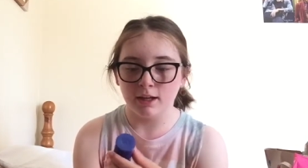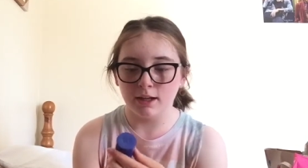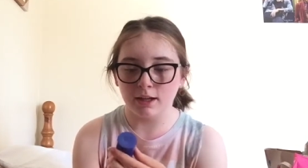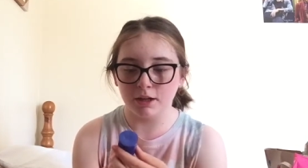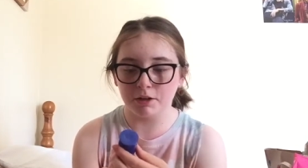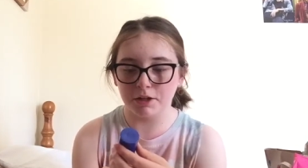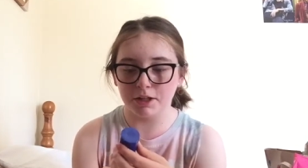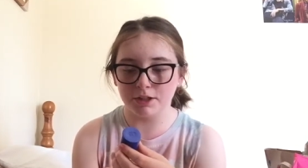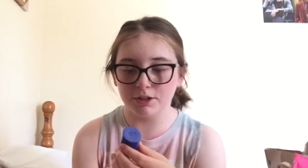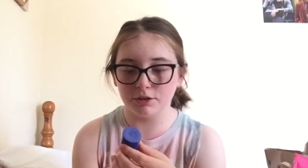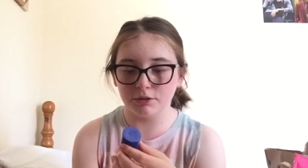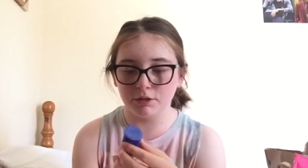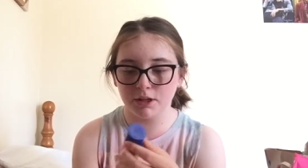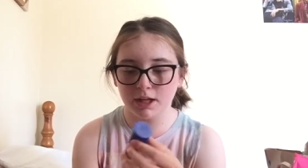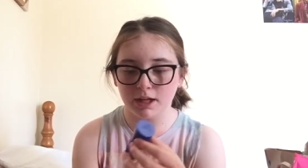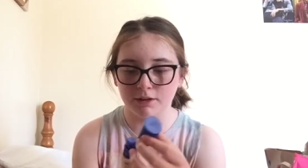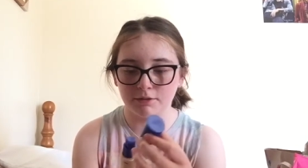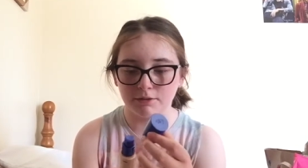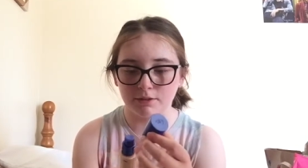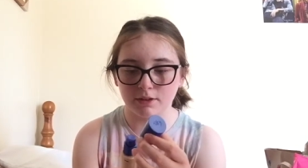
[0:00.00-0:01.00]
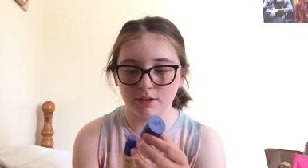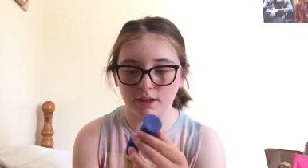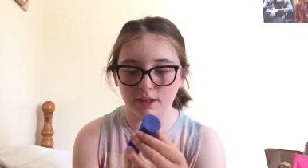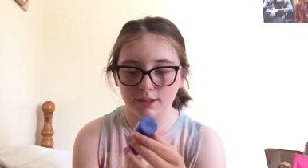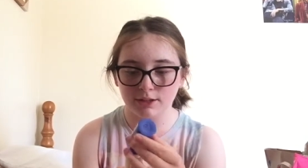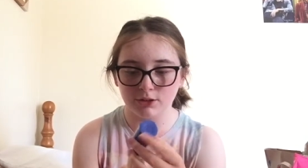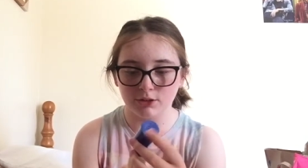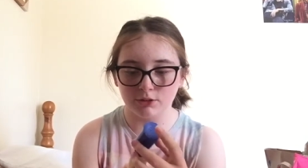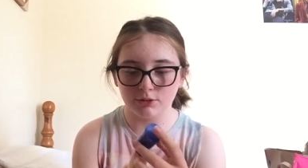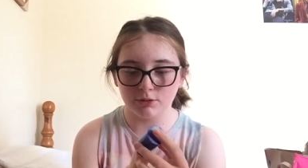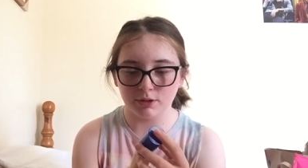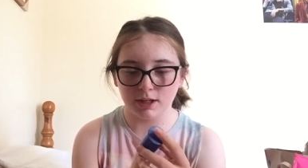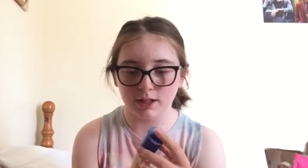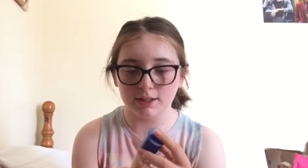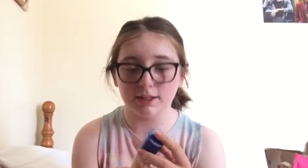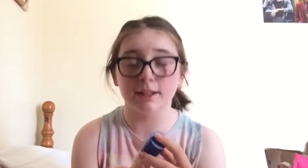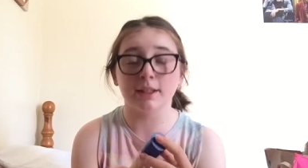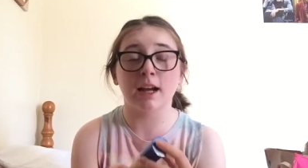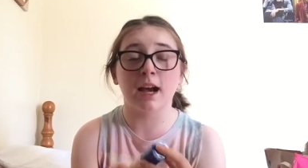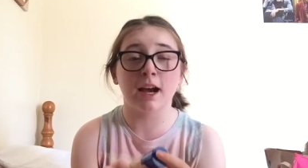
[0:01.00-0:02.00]
Now I do have, I do, I
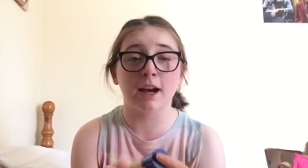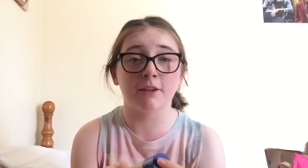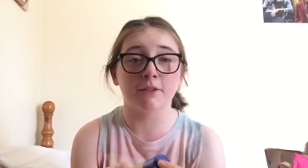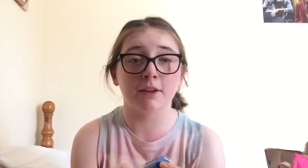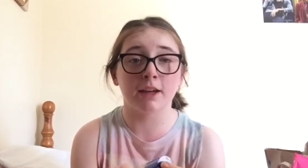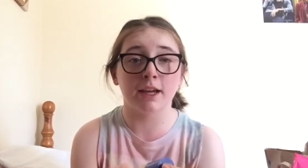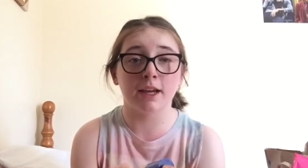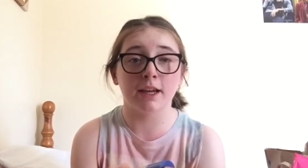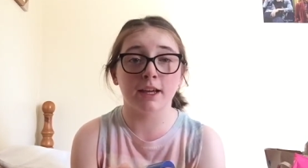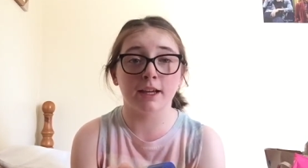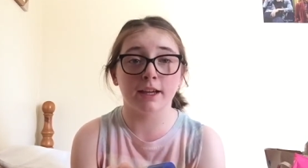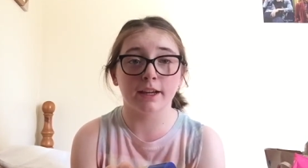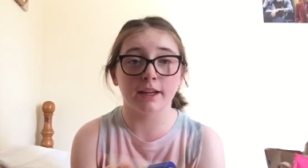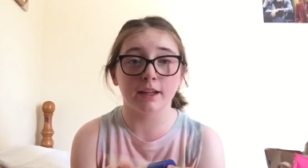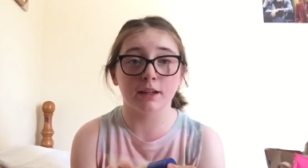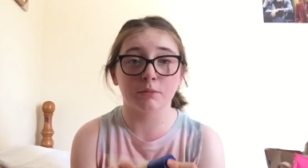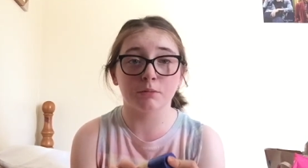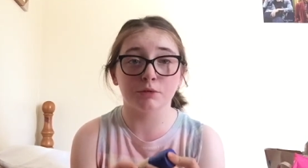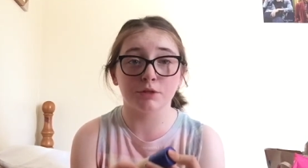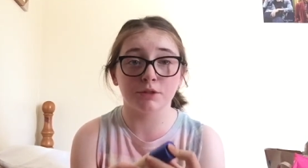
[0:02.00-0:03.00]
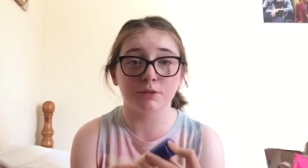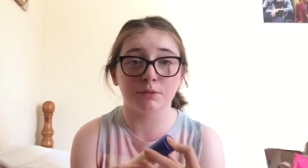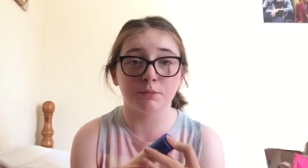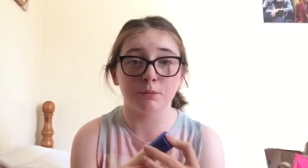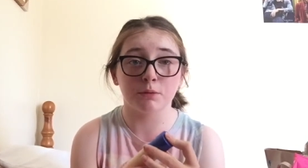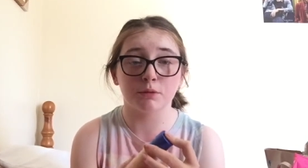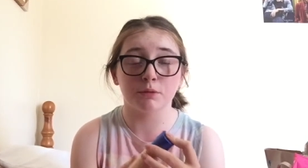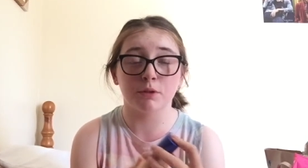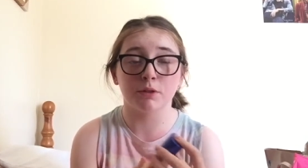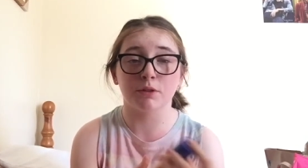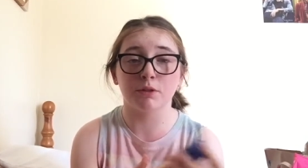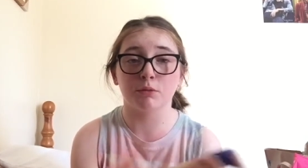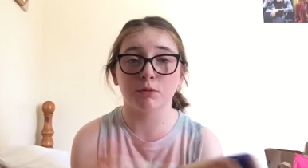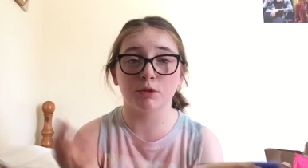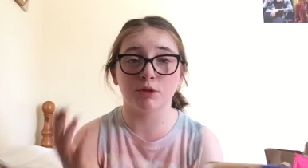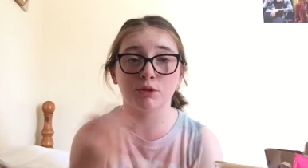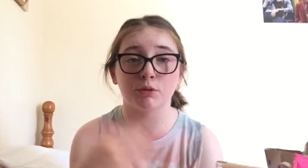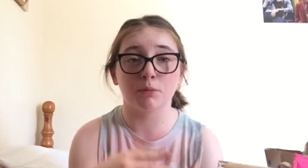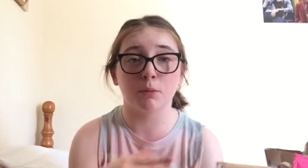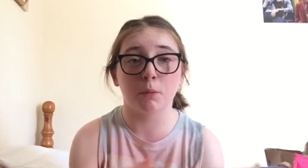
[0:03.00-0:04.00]
did have a uh, breathable one, the
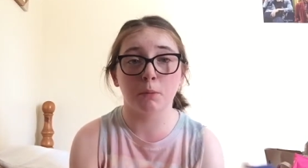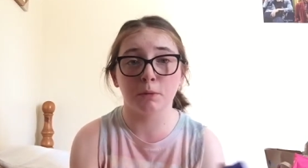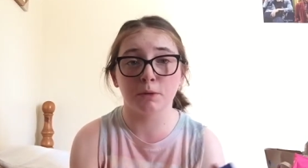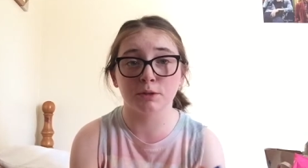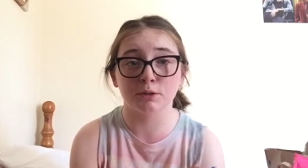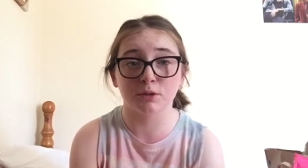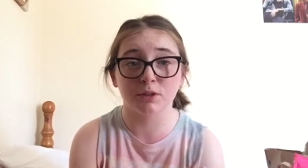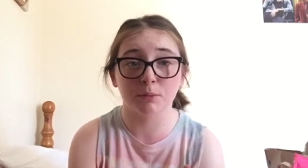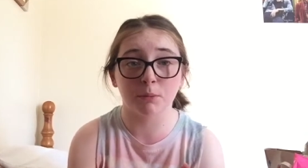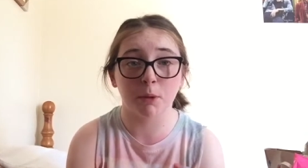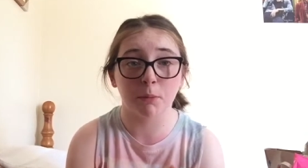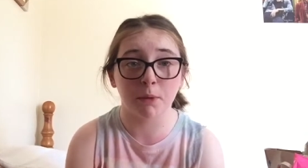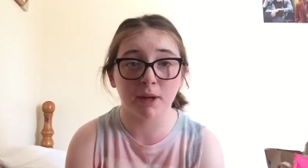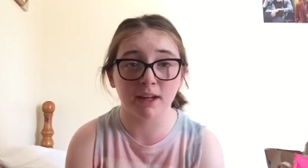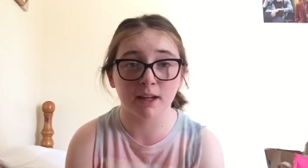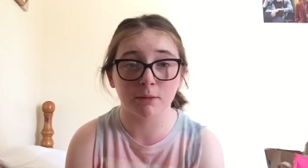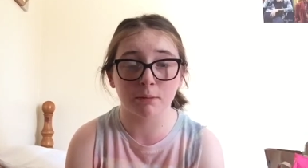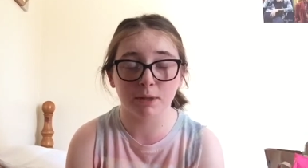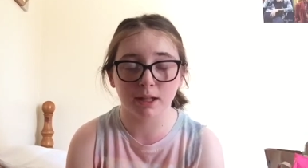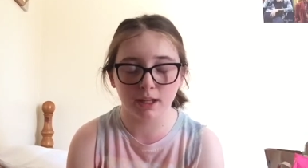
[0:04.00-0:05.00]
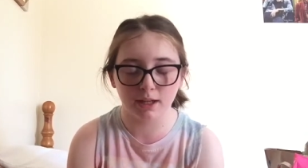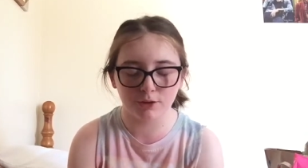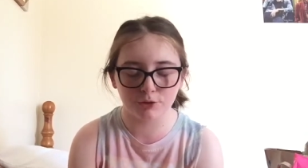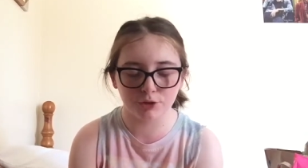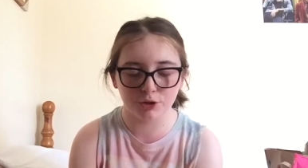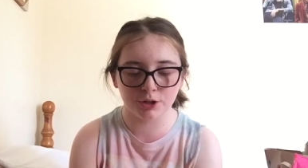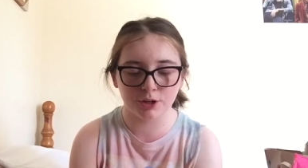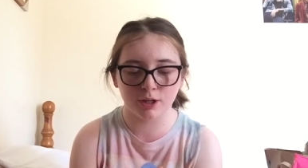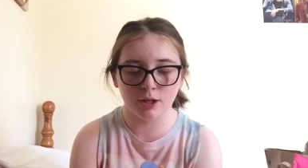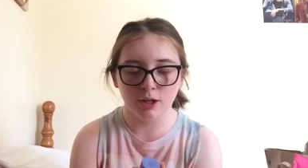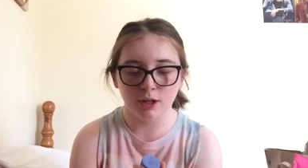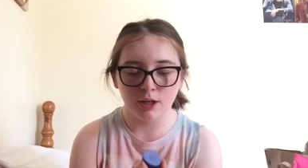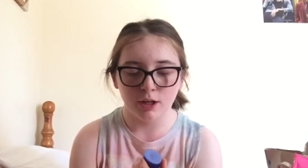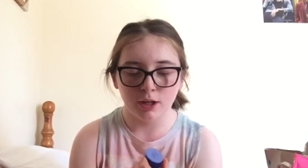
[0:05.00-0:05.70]
one you probably saw in my makeup collection,